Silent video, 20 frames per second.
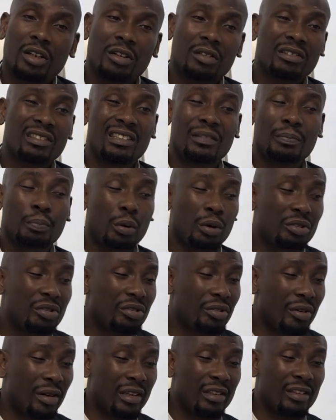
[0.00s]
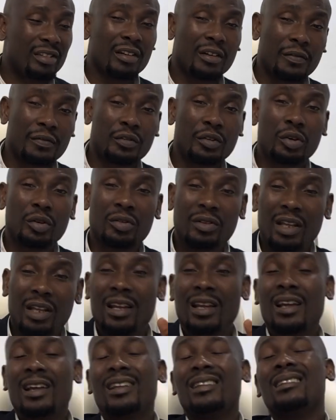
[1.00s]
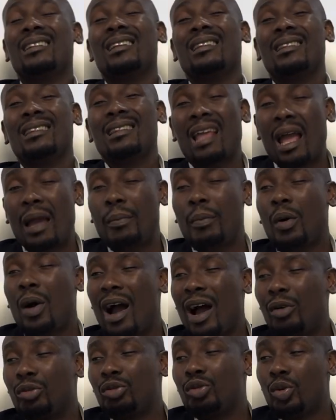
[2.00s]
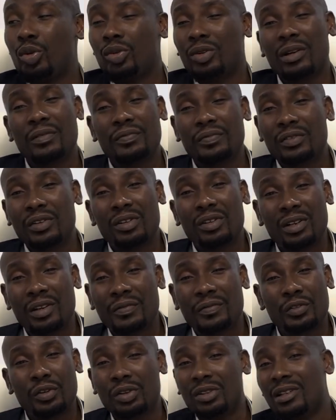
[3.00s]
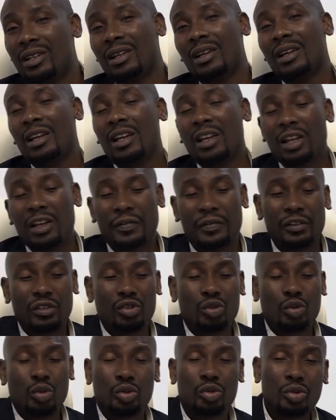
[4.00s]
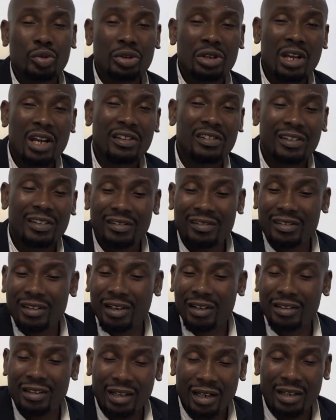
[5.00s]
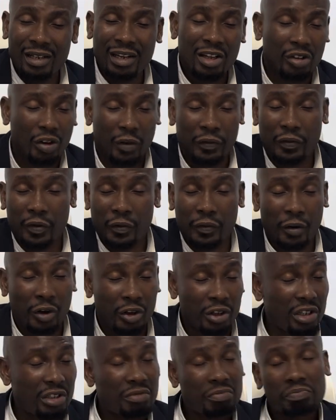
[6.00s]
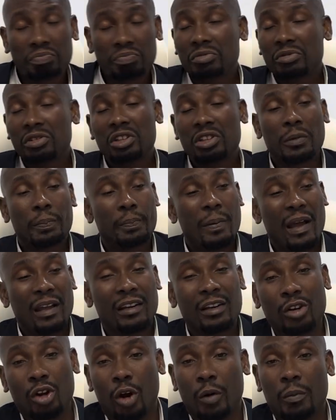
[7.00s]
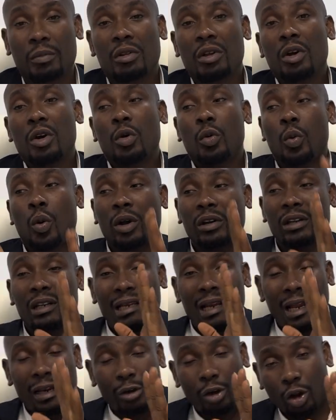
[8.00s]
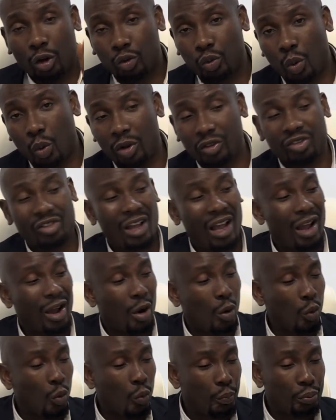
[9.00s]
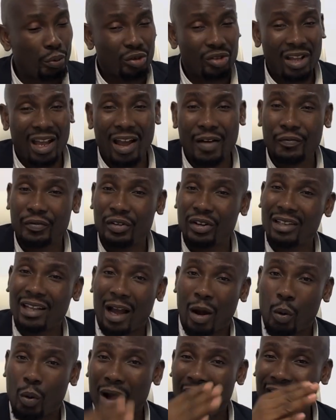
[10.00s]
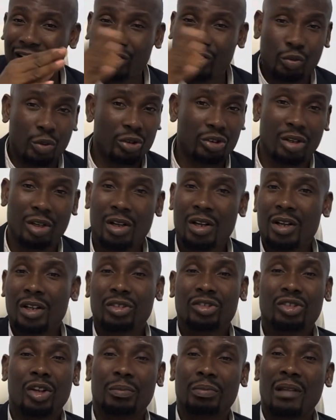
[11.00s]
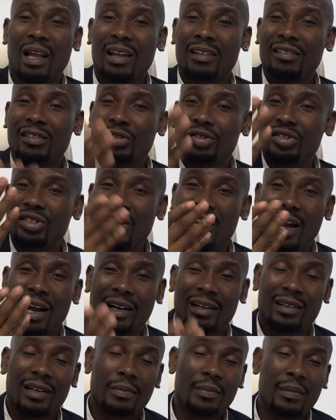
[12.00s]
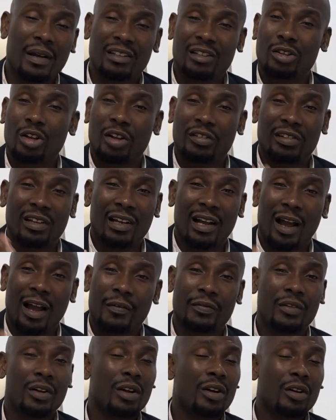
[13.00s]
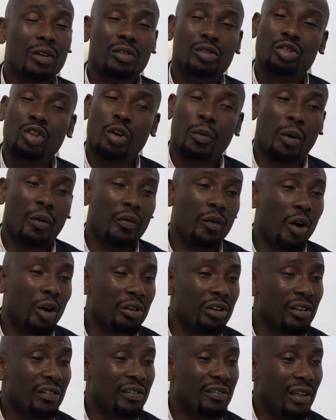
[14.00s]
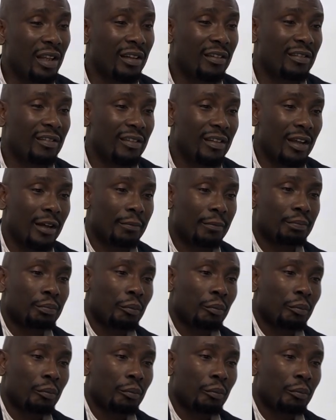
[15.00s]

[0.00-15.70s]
The both rent review, the term, how to review if it's 2 years, it's 3 years, or 4 years, depending on what the landlord wants. I will put everything. I will ask questions. Sometimes you see an agreement, it doesn't have some of all these things there.